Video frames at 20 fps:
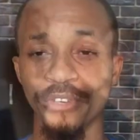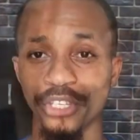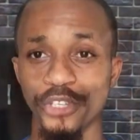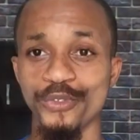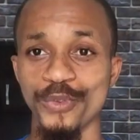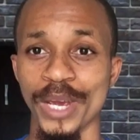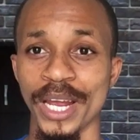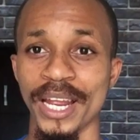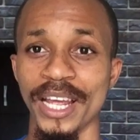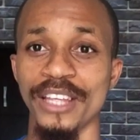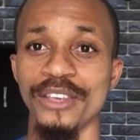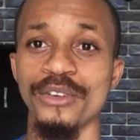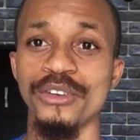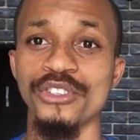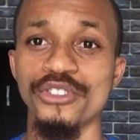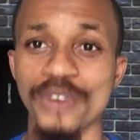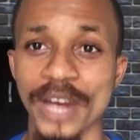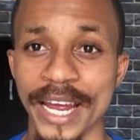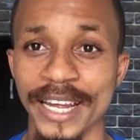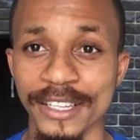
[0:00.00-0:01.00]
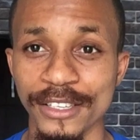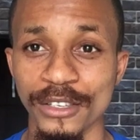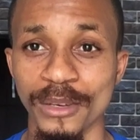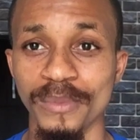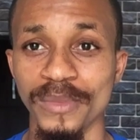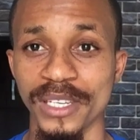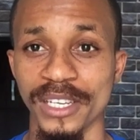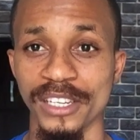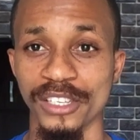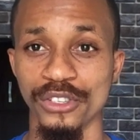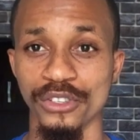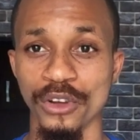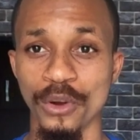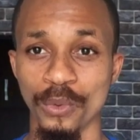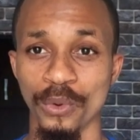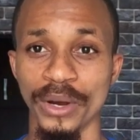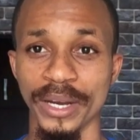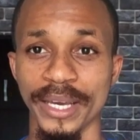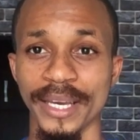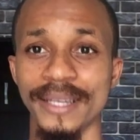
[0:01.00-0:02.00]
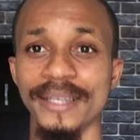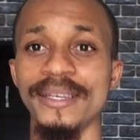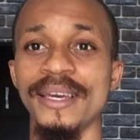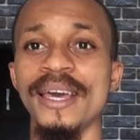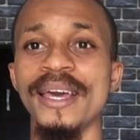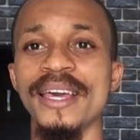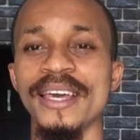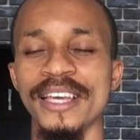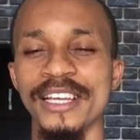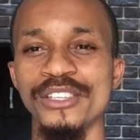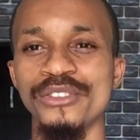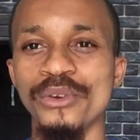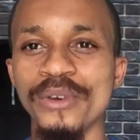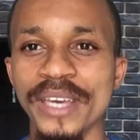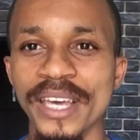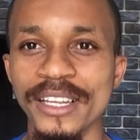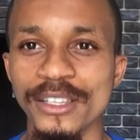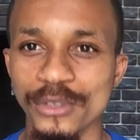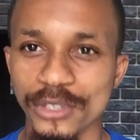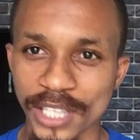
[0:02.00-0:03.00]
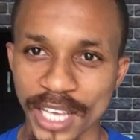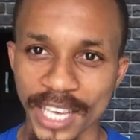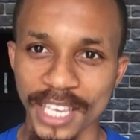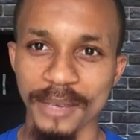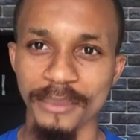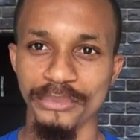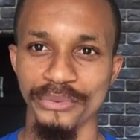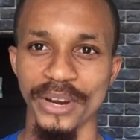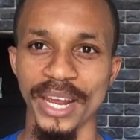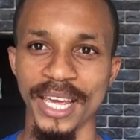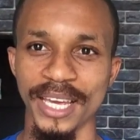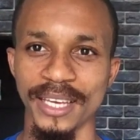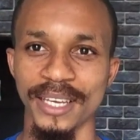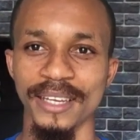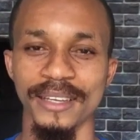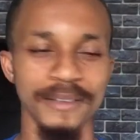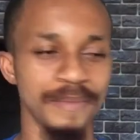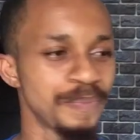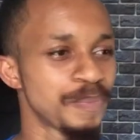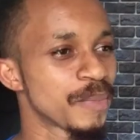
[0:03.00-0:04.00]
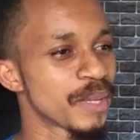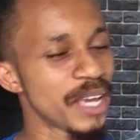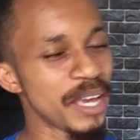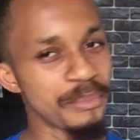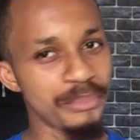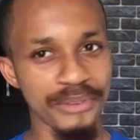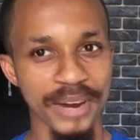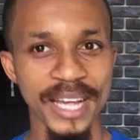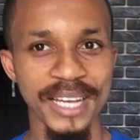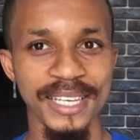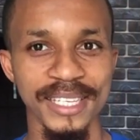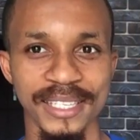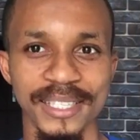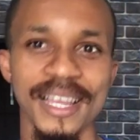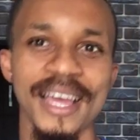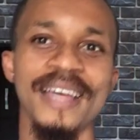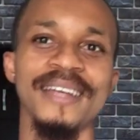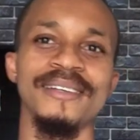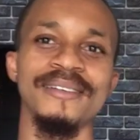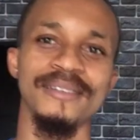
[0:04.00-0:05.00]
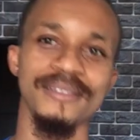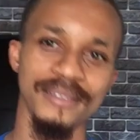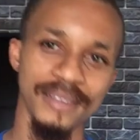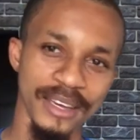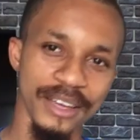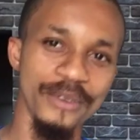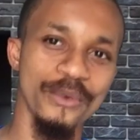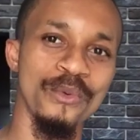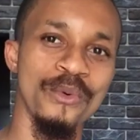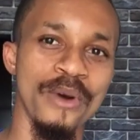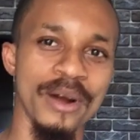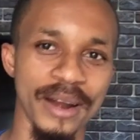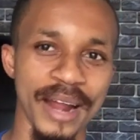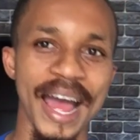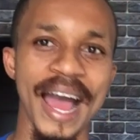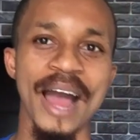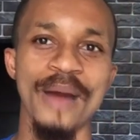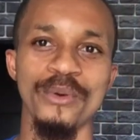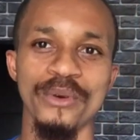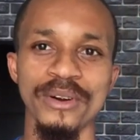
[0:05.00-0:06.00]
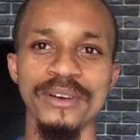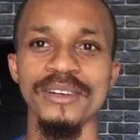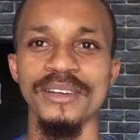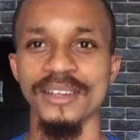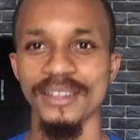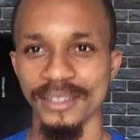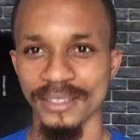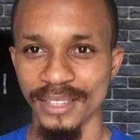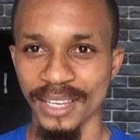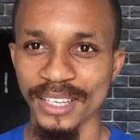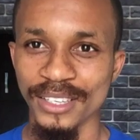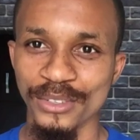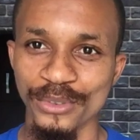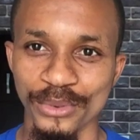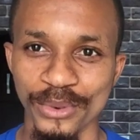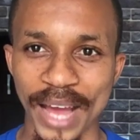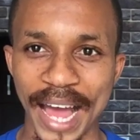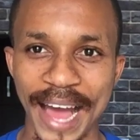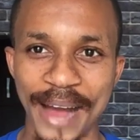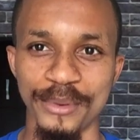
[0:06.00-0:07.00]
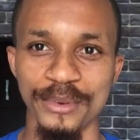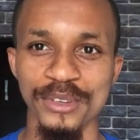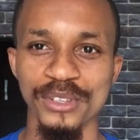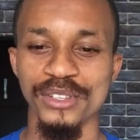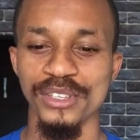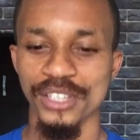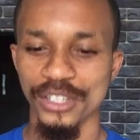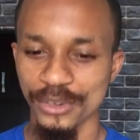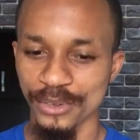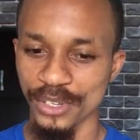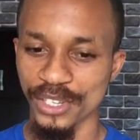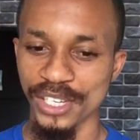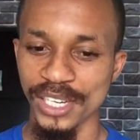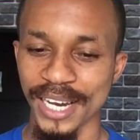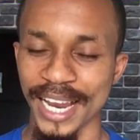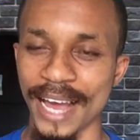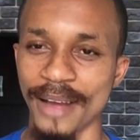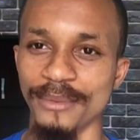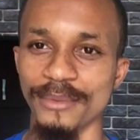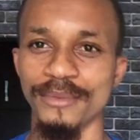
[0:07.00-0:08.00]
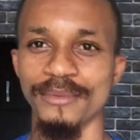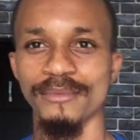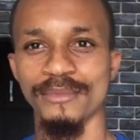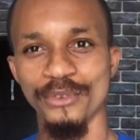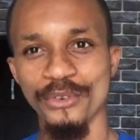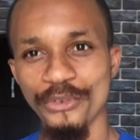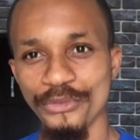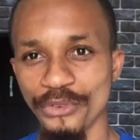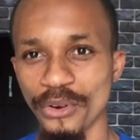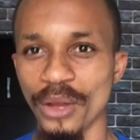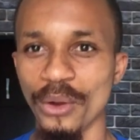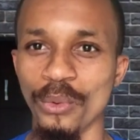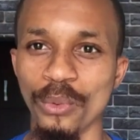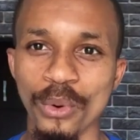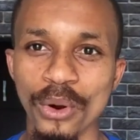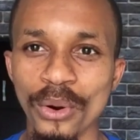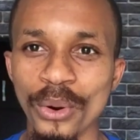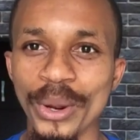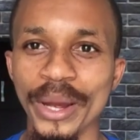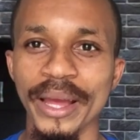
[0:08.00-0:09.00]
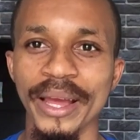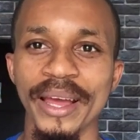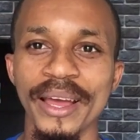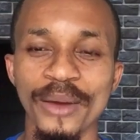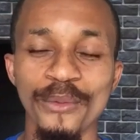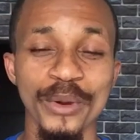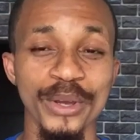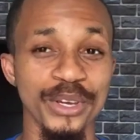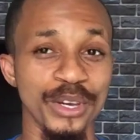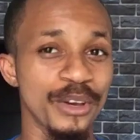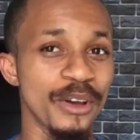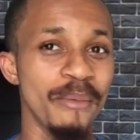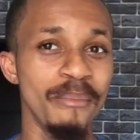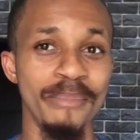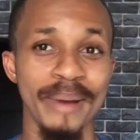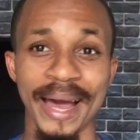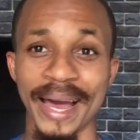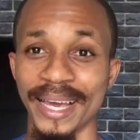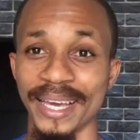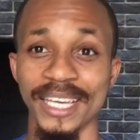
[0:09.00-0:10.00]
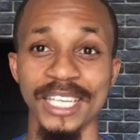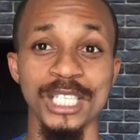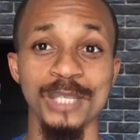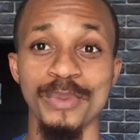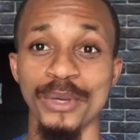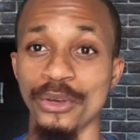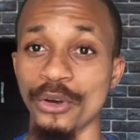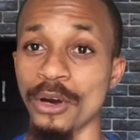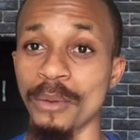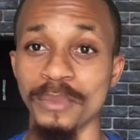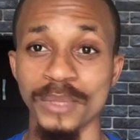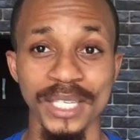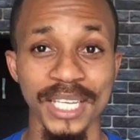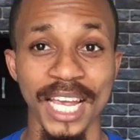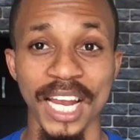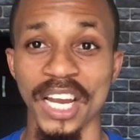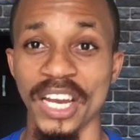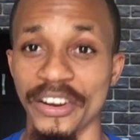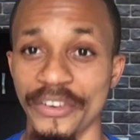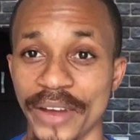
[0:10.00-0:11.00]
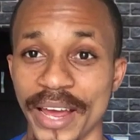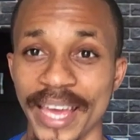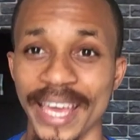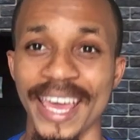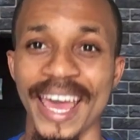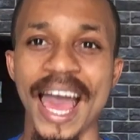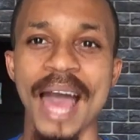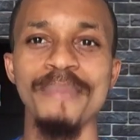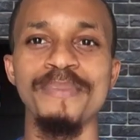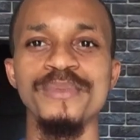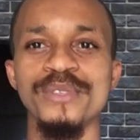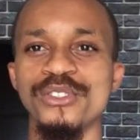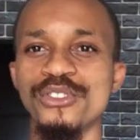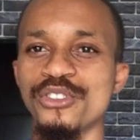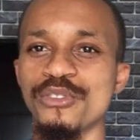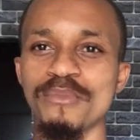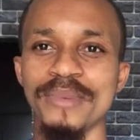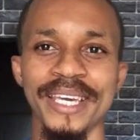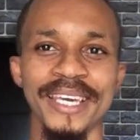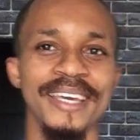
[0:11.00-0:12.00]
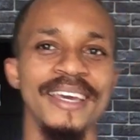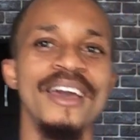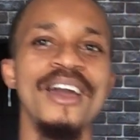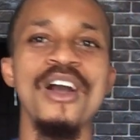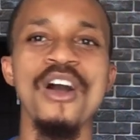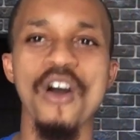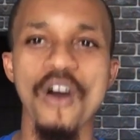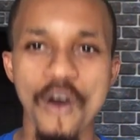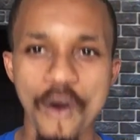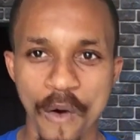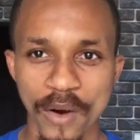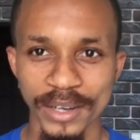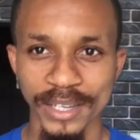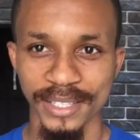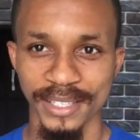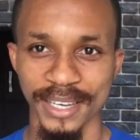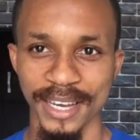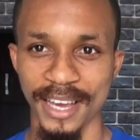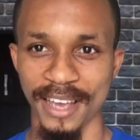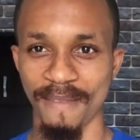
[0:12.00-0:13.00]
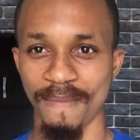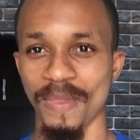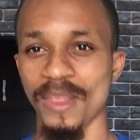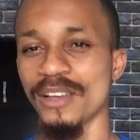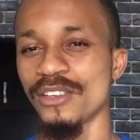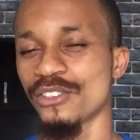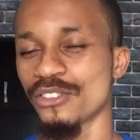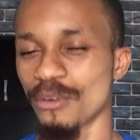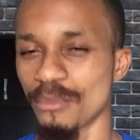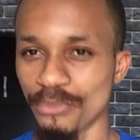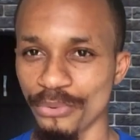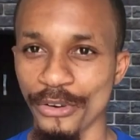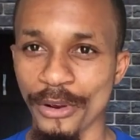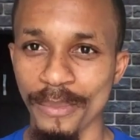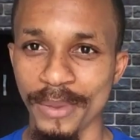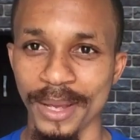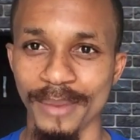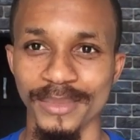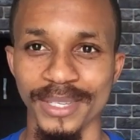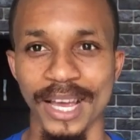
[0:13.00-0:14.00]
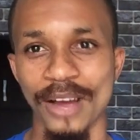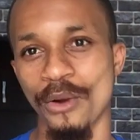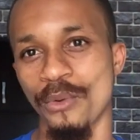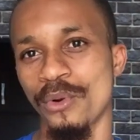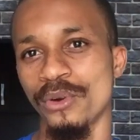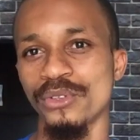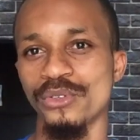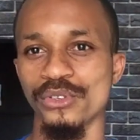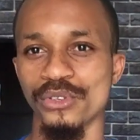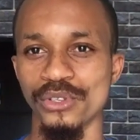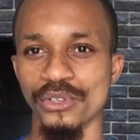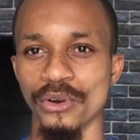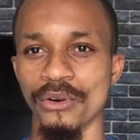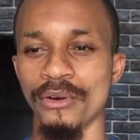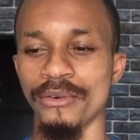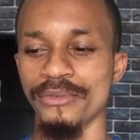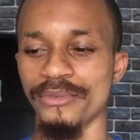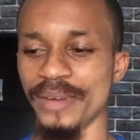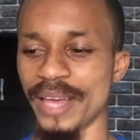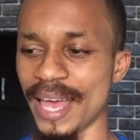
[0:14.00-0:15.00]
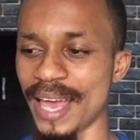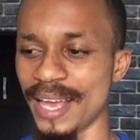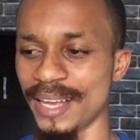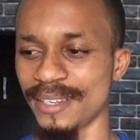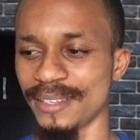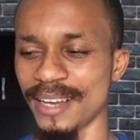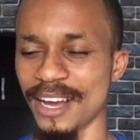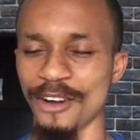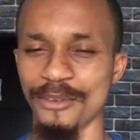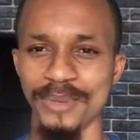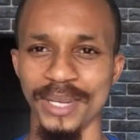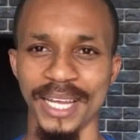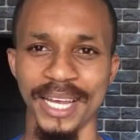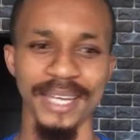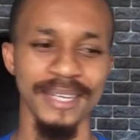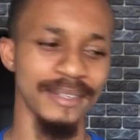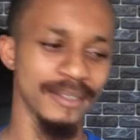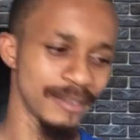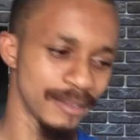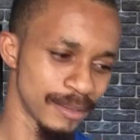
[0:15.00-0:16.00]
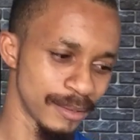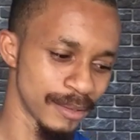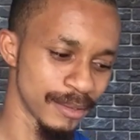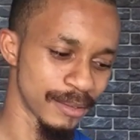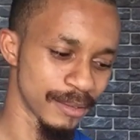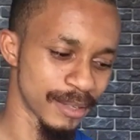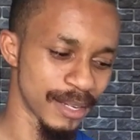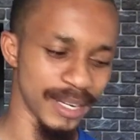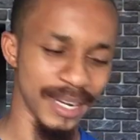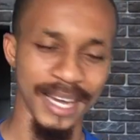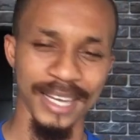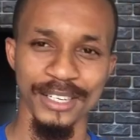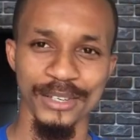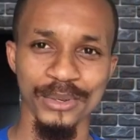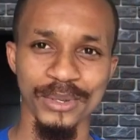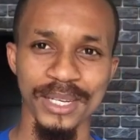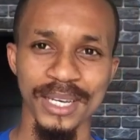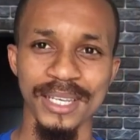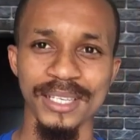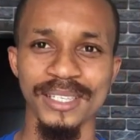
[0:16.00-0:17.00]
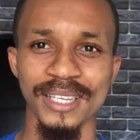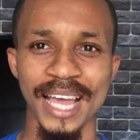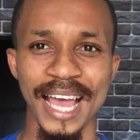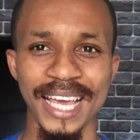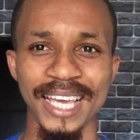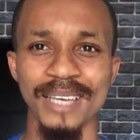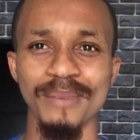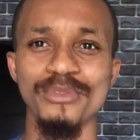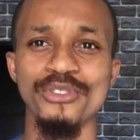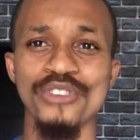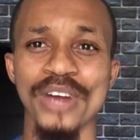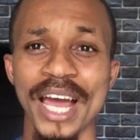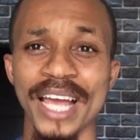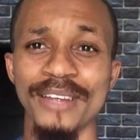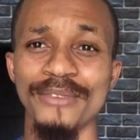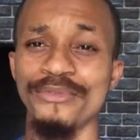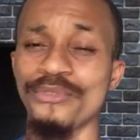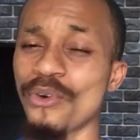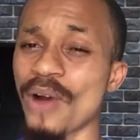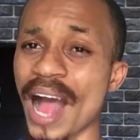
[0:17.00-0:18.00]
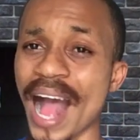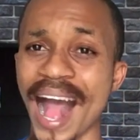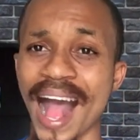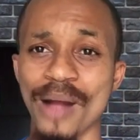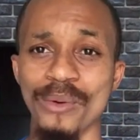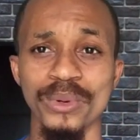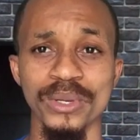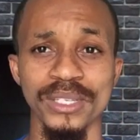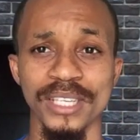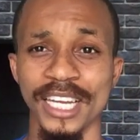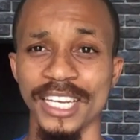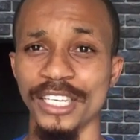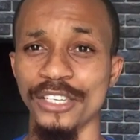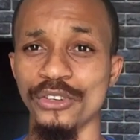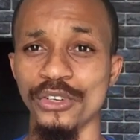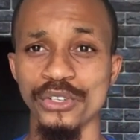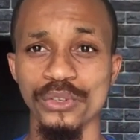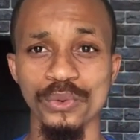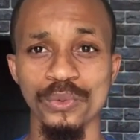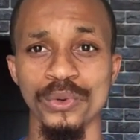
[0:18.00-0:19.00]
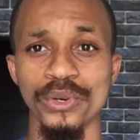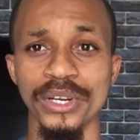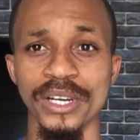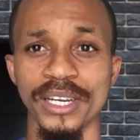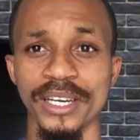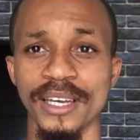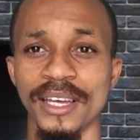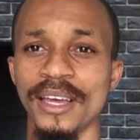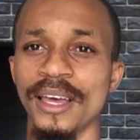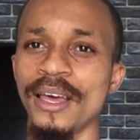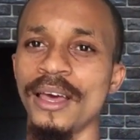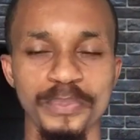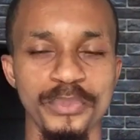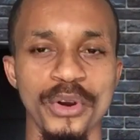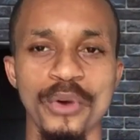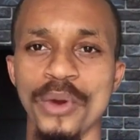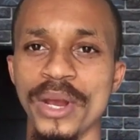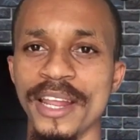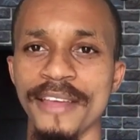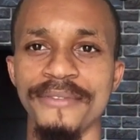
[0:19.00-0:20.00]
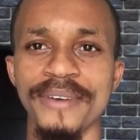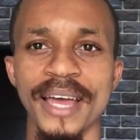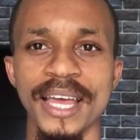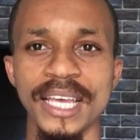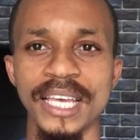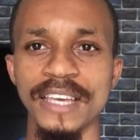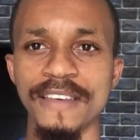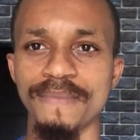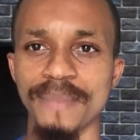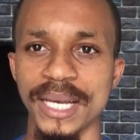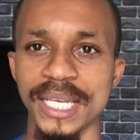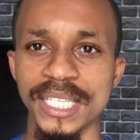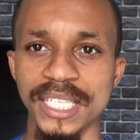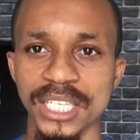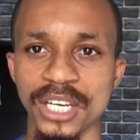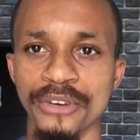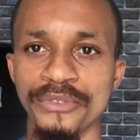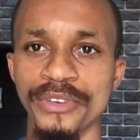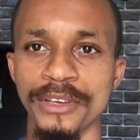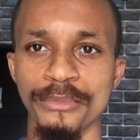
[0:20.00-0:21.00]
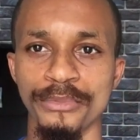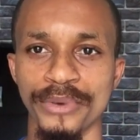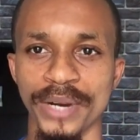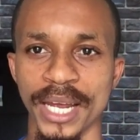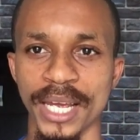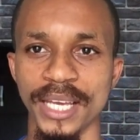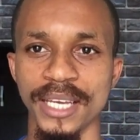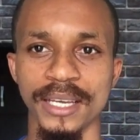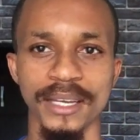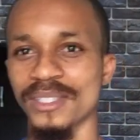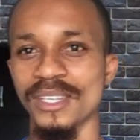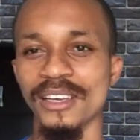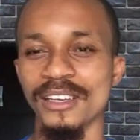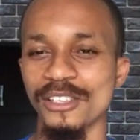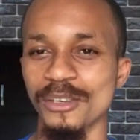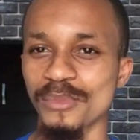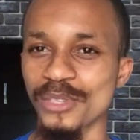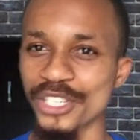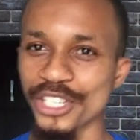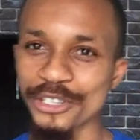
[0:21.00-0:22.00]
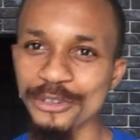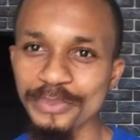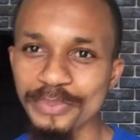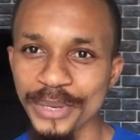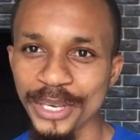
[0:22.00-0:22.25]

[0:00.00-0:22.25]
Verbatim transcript: frustrated, you're trying something and it's not working, it's okay to take a break a break is like take one hour, take two hours, you know, chill out, go for a walk. When you come back, it becomes clearer. It happens to me all the time. Some problems I want to solve and I'll be like, can I do this? I keep trying for hours and it doesn't work. But whenever I give myself a break, take some chill